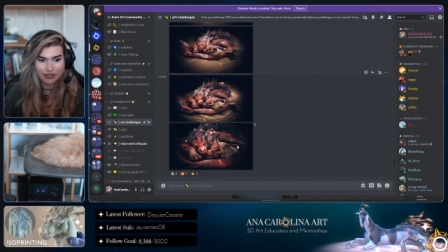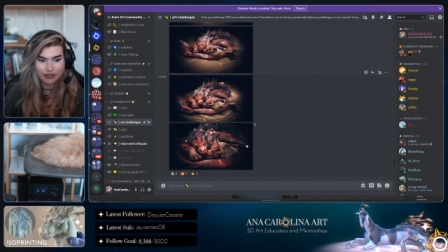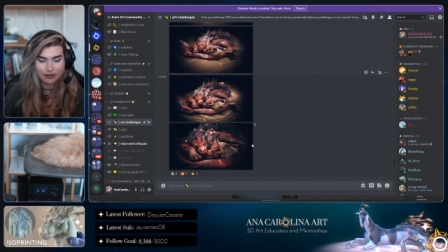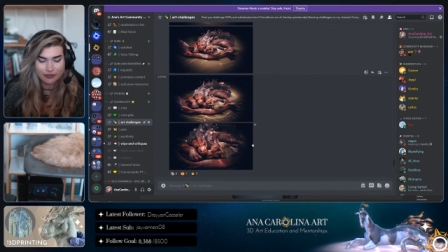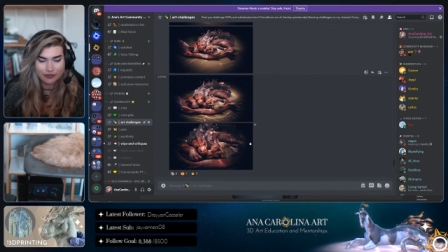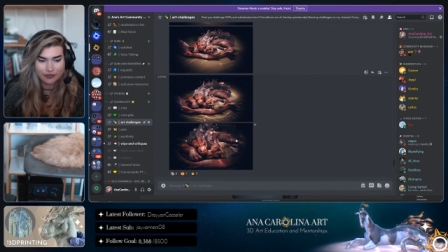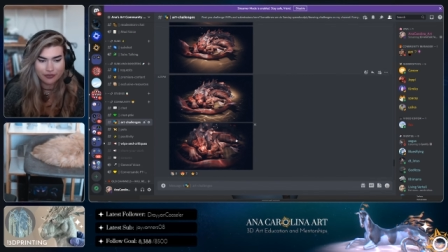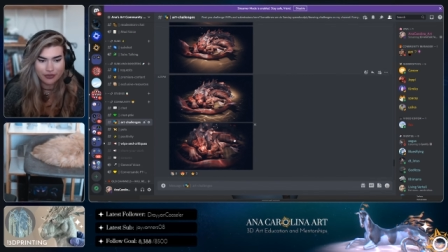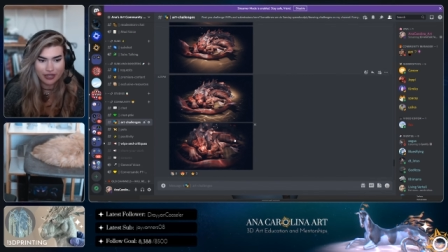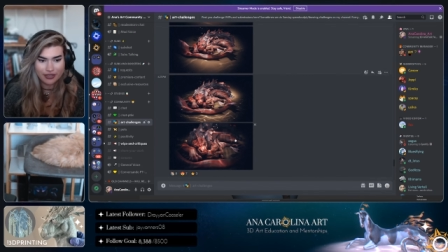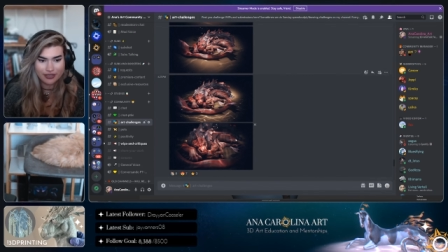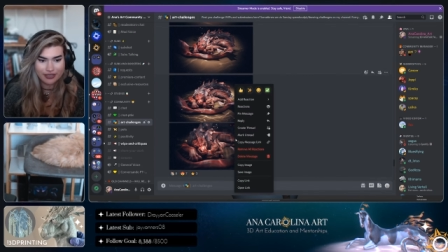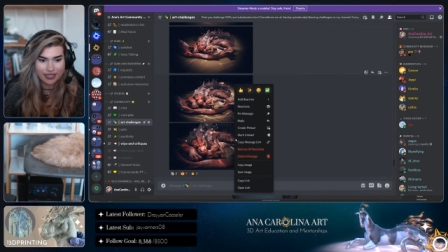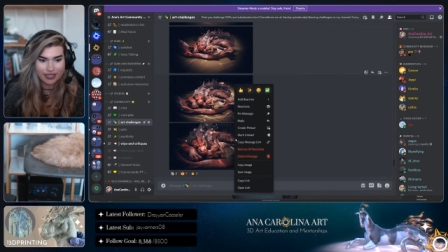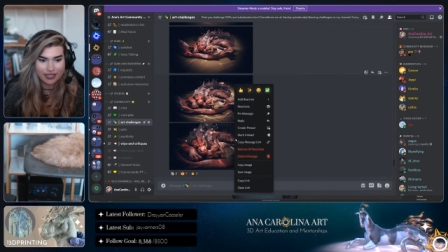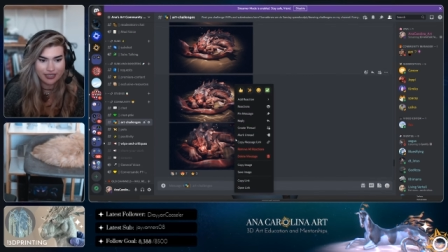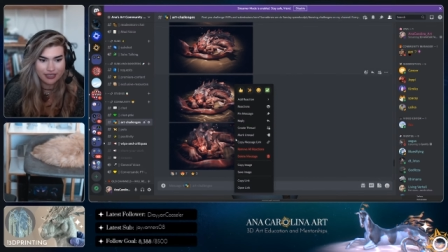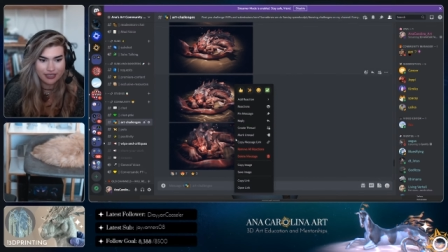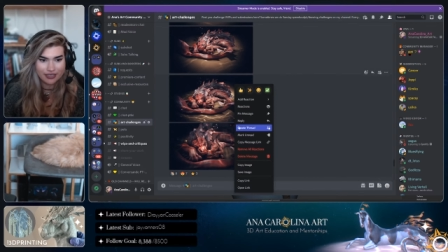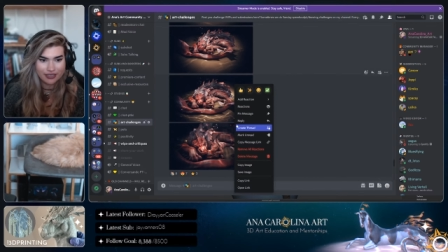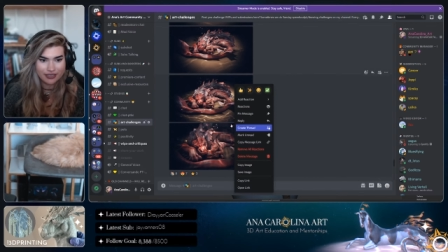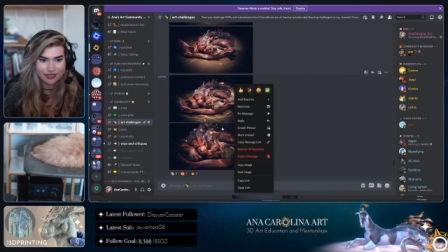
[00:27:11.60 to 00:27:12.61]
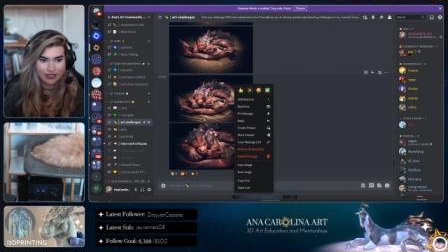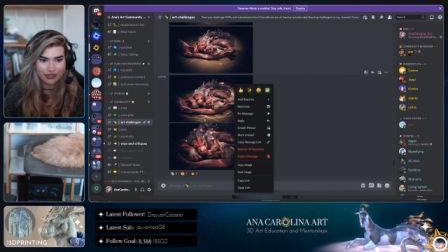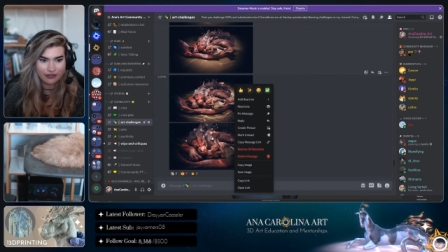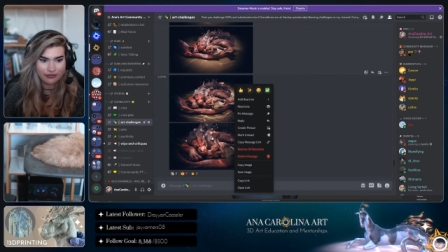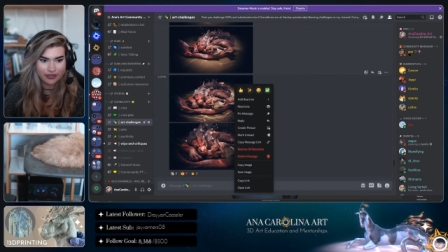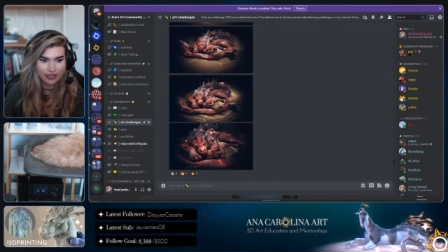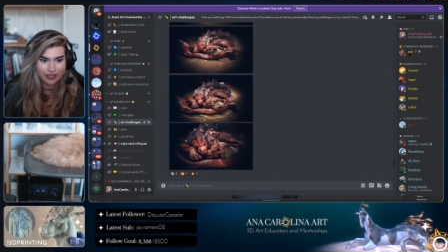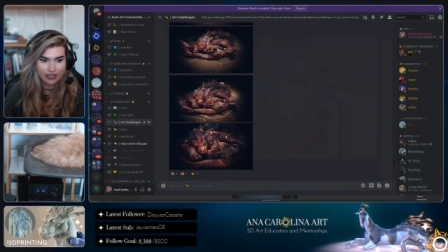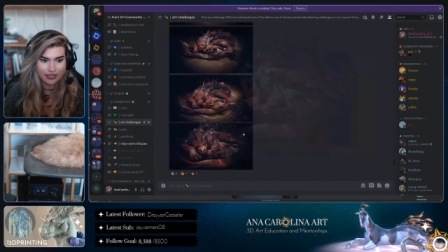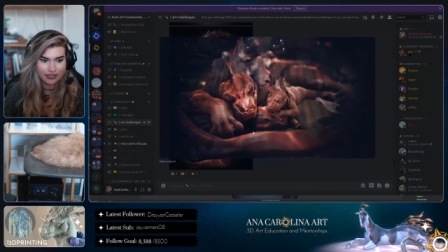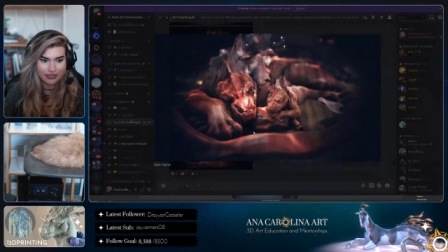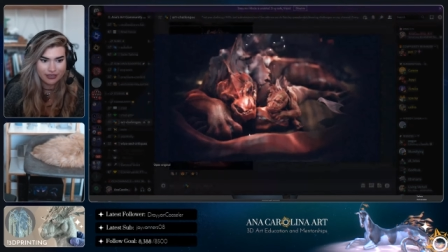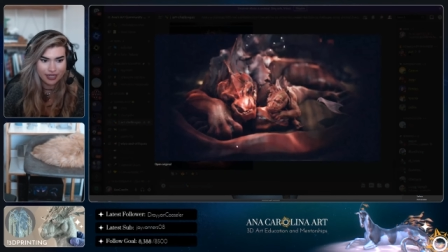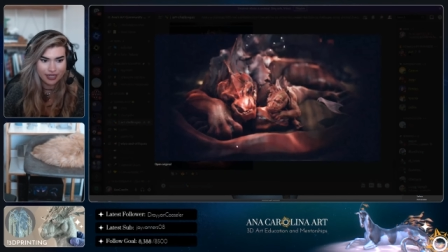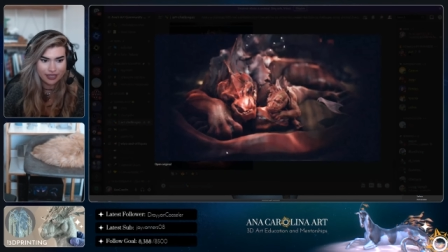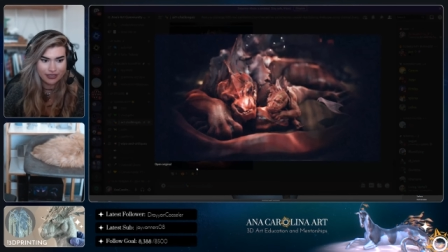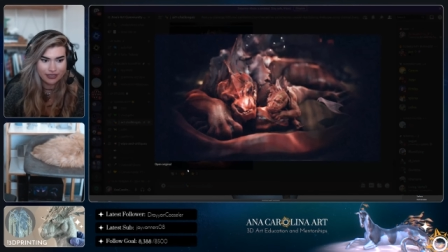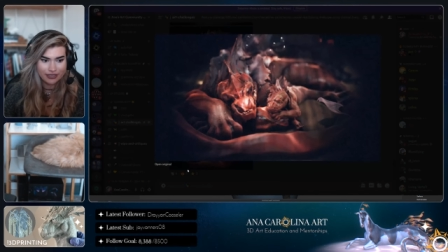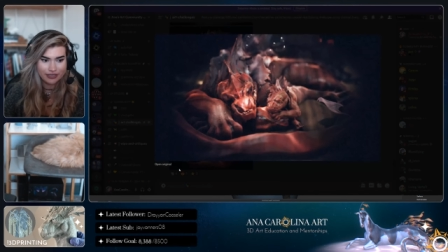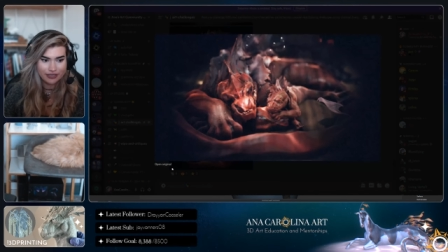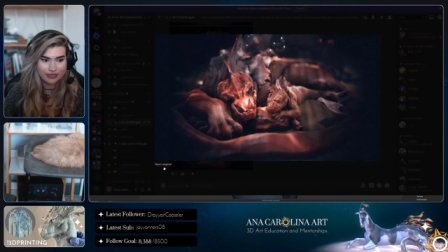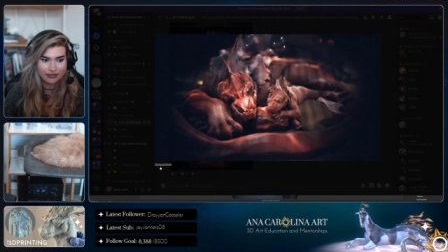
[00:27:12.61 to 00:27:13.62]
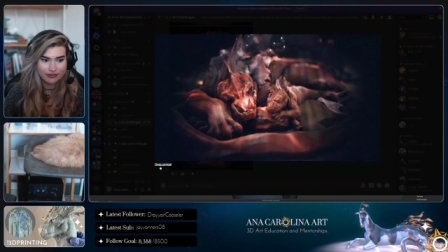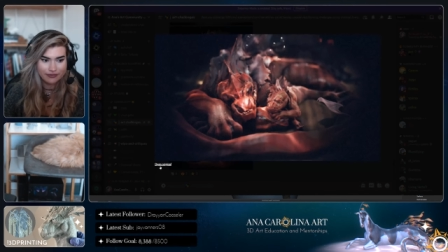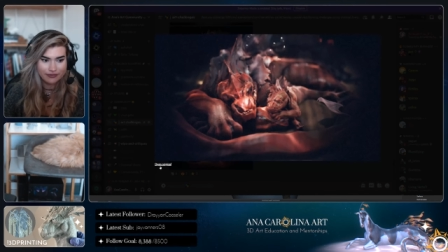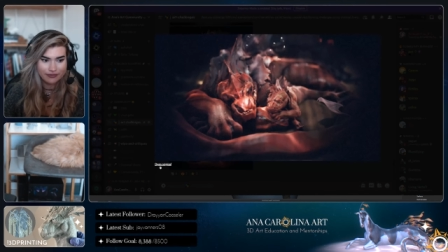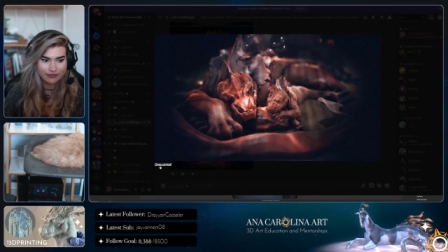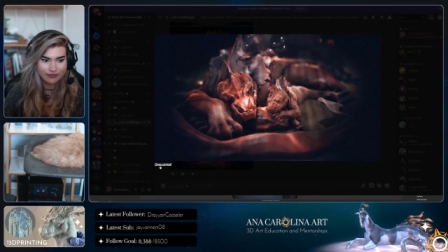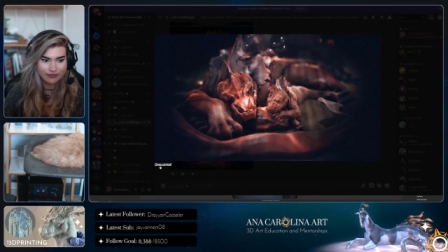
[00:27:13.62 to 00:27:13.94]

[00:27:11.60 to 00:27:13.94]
I'd say this is definitely a contender.